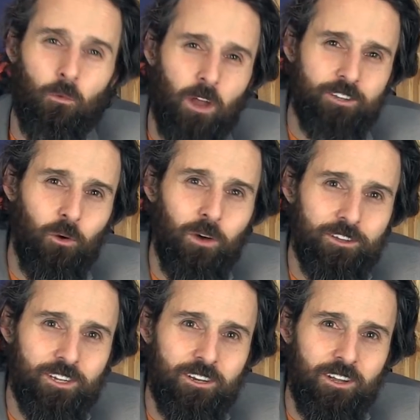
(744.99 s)
Russell
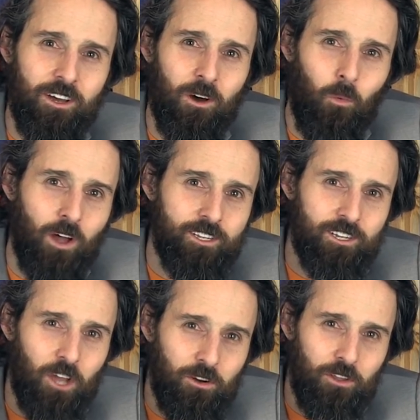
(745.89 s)
Wilson wants
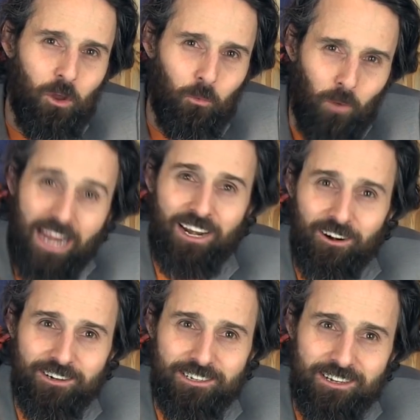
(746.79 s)
to go to the
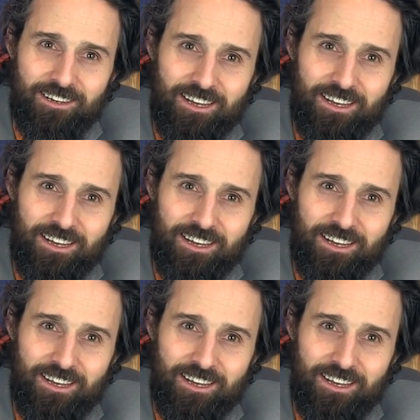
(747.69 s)
Raiders?